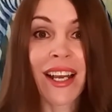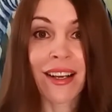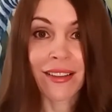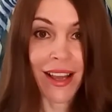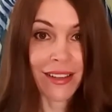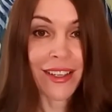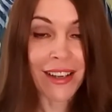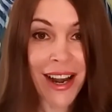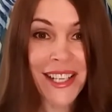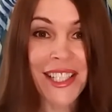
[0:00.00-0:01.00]
that
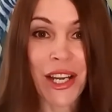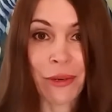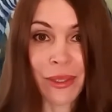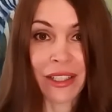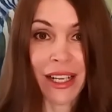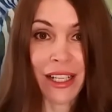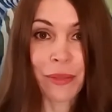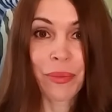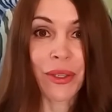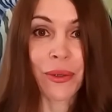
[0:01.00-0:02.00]
crutch will
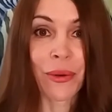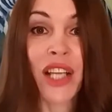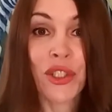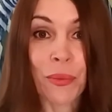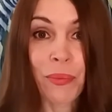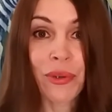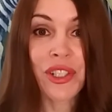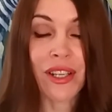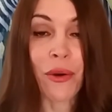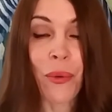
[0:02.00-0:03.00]
help you to
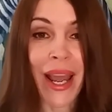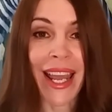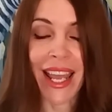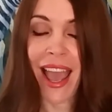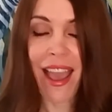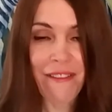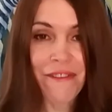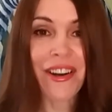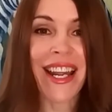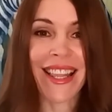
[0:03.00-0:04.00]
push away
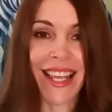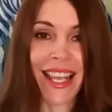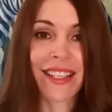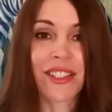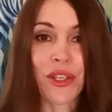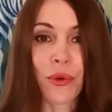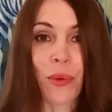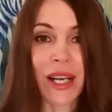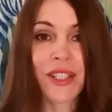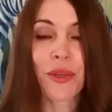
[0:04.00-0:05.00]
everything that you
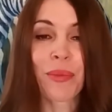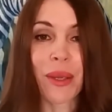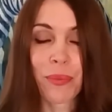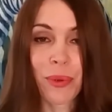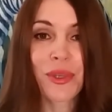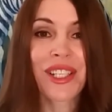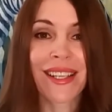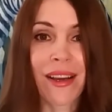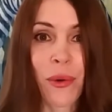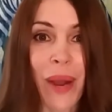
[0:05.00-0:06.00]
want to be pushed
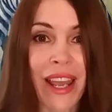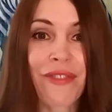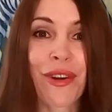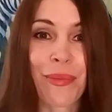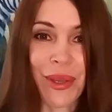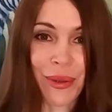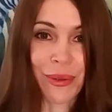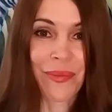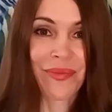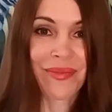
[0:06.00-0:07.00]
away from you.